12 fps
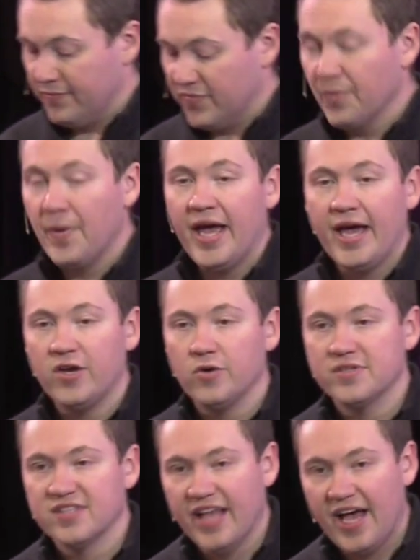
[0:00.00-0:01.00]
The man
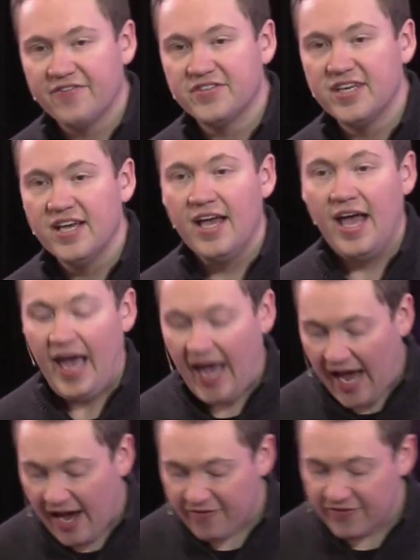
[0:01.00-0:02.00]
who is left
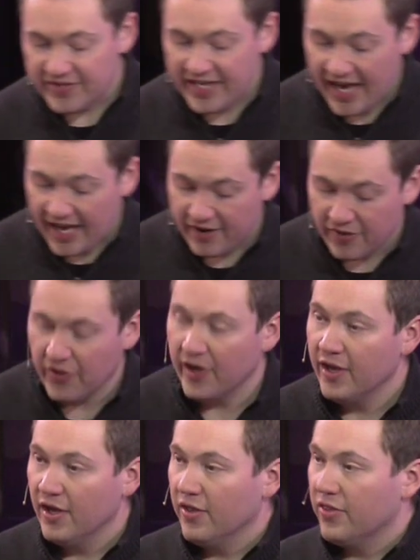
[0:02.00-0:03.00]
half dead,
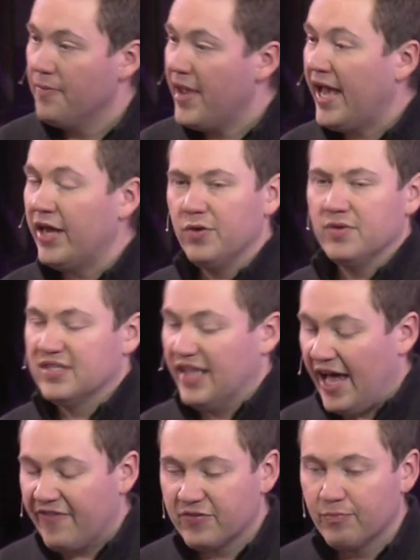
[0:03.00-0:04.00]
the man who is
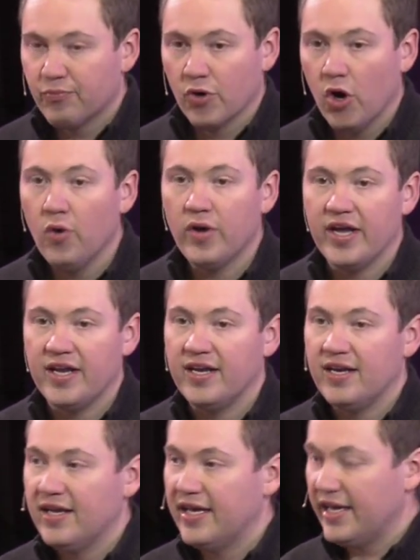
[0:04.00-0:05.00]
left broken
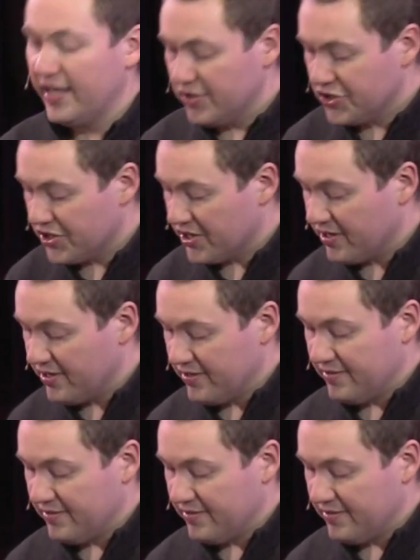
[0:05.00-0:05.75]
and injured.